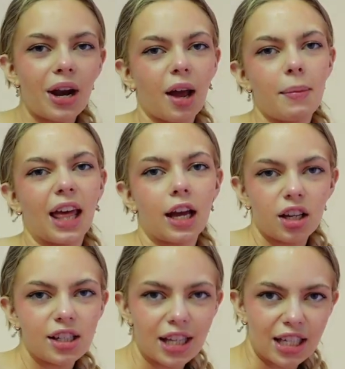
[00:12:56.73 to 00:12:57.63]
I can be like,
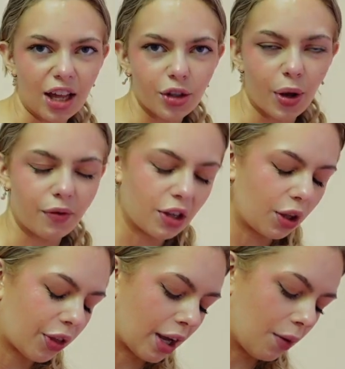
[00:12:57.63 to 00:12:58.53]
see Taylor Swift, and
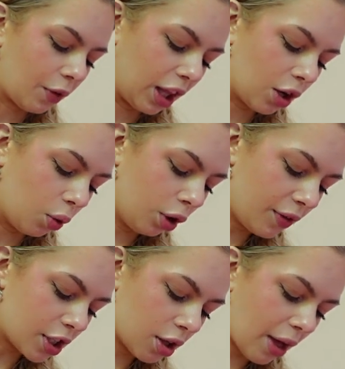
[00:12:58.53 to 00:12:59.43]
they'll think I'm really cool if
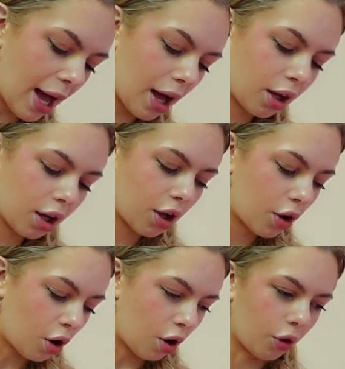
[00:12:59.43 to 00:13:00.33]
I do that,
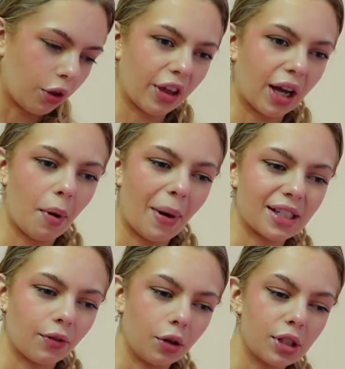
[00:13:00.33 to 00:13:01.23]
or they'll think I'm a
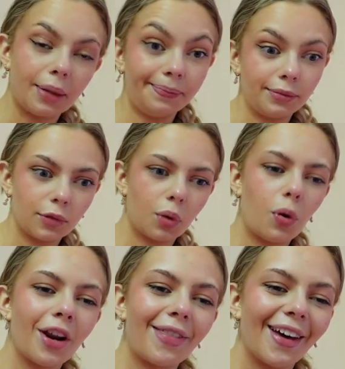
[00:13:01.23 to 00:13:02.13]
massive loser,
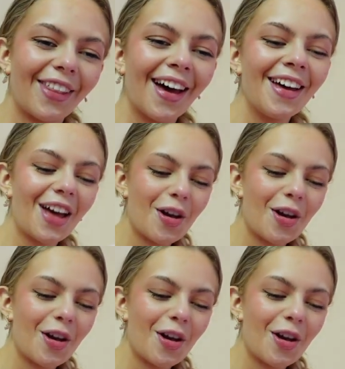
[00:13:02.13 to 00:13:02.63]
one or the other.